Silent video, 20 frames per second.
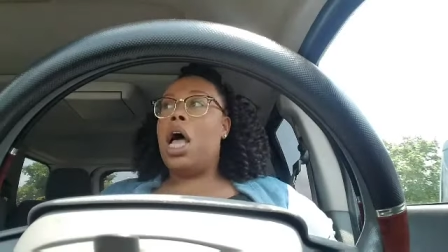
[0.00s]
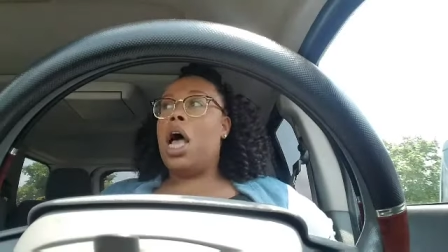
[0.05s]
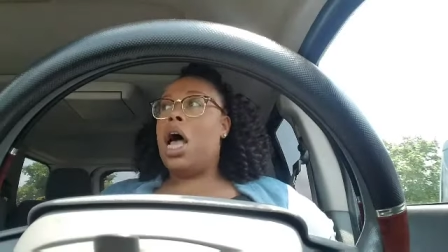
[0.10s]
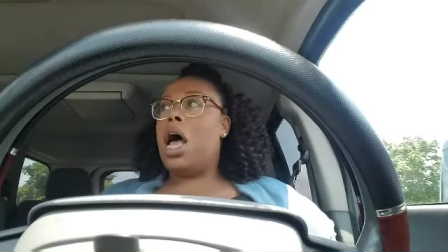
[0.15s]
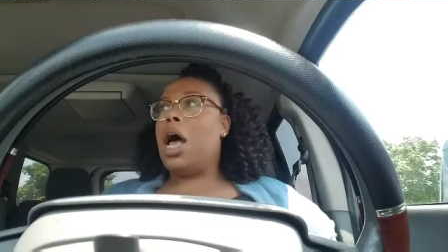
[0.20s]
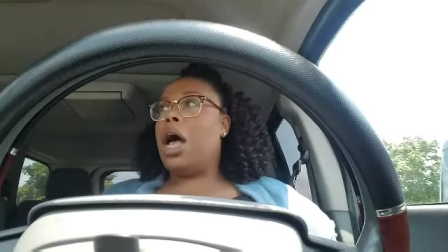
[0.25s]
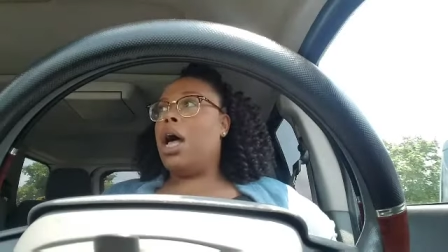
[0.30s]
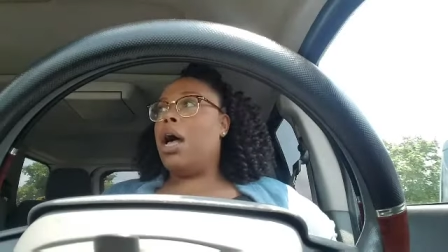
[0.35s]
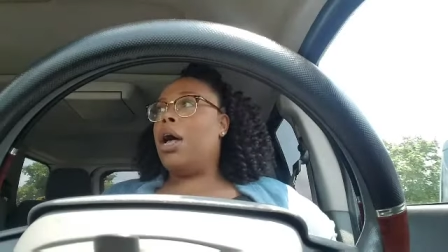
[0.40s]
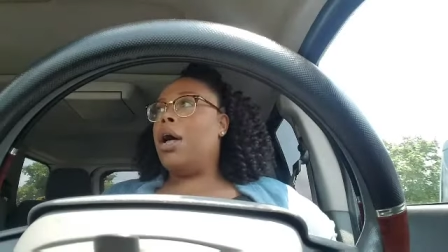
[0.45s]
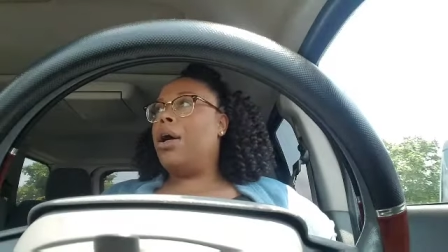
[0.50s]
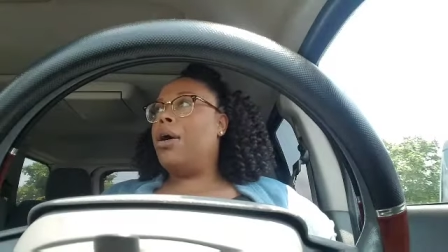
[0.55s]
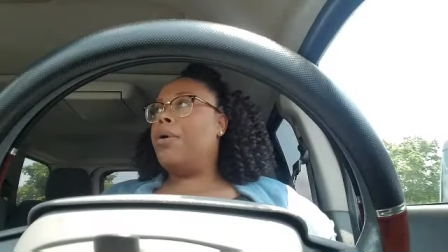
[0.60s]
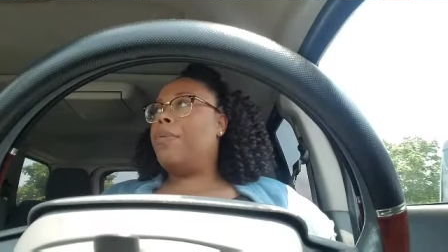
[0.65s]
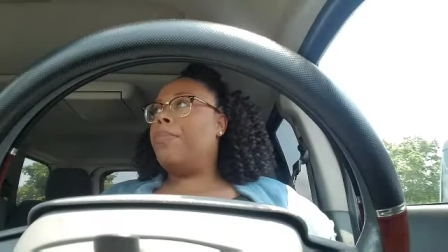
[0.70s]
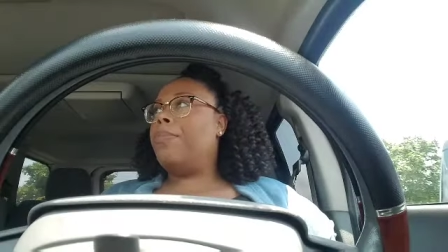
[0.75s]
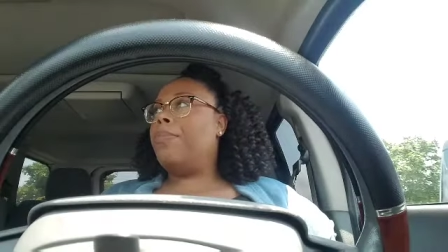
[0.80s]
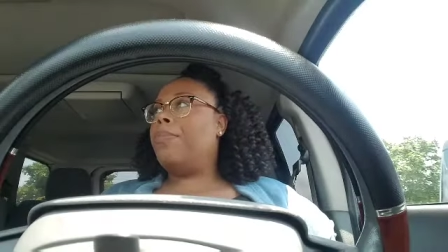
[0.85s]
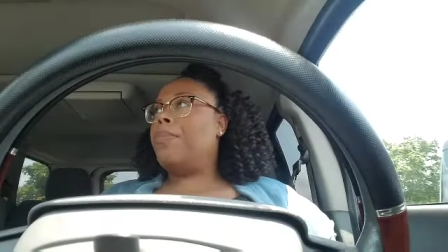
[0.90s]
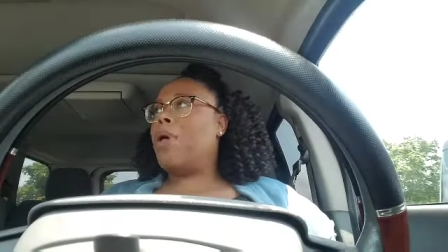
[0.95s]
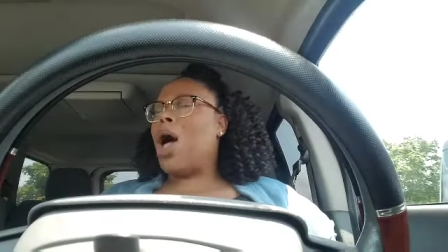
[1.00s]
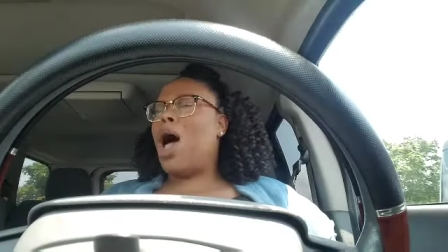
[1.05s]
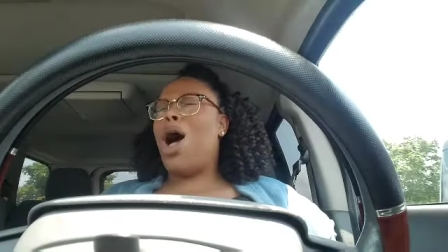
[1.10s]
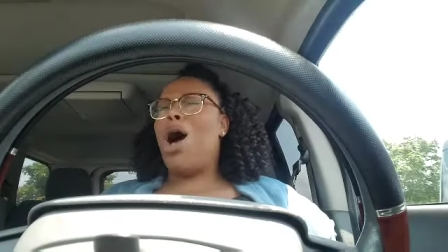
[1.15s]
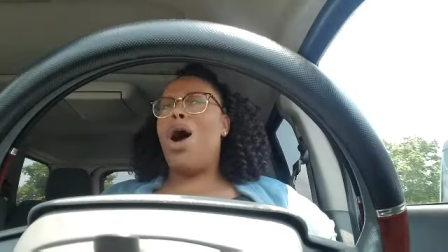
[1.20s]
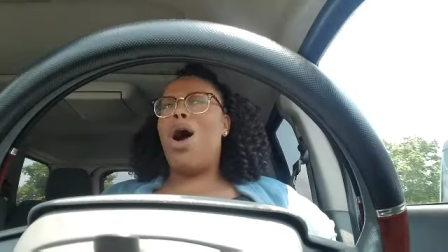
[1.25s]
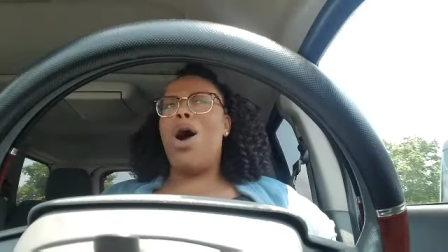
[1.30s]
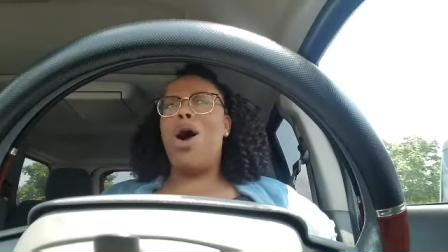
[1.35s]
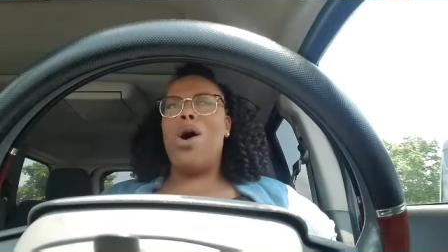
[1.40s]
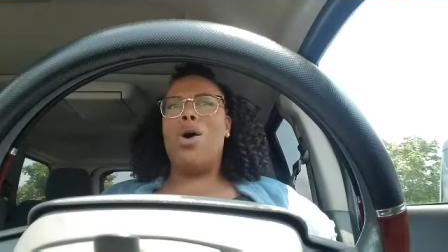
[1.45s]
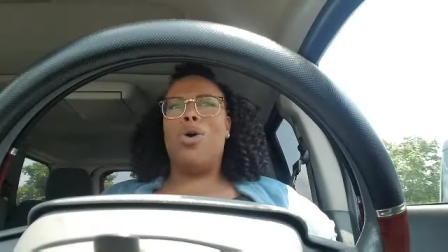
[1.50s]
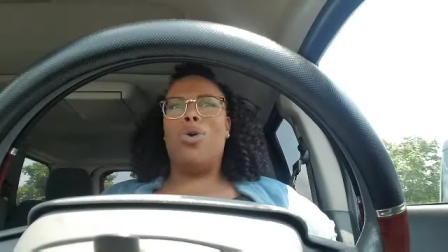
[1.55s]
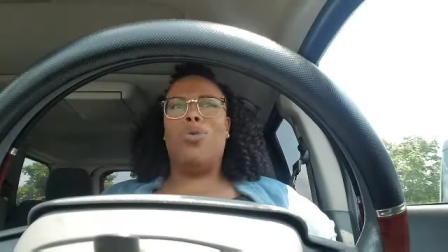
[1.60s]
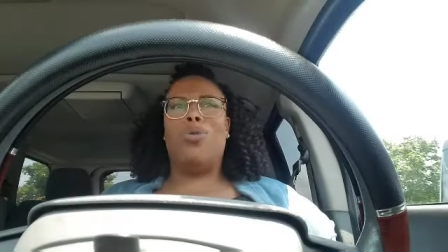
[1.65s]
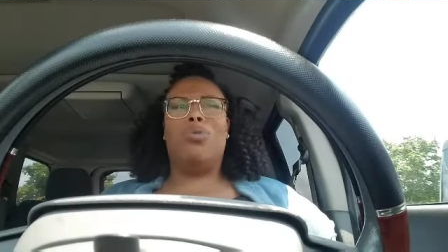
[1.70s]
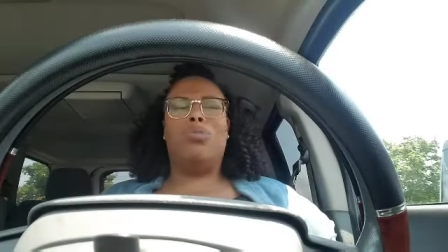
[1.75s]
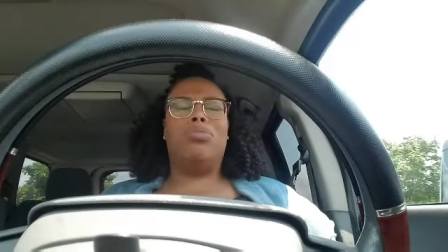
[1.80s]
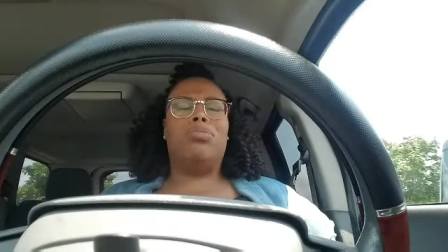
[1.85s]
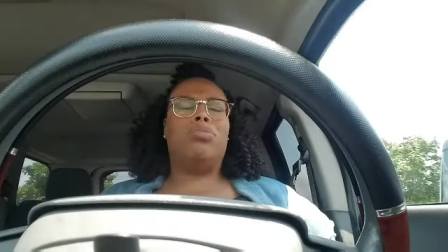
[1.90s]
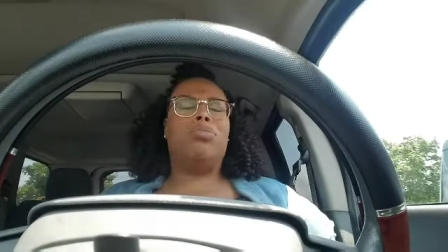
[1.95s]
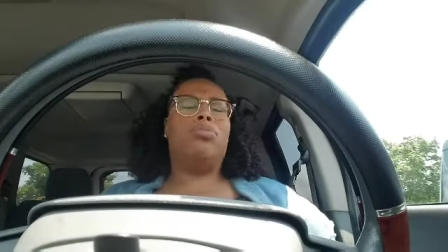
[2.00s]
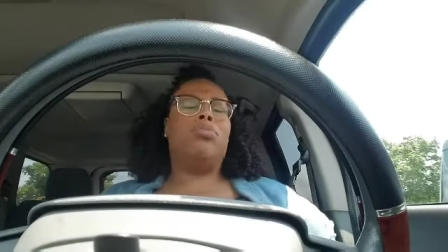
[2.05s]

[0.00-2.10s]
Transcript: Um, oh,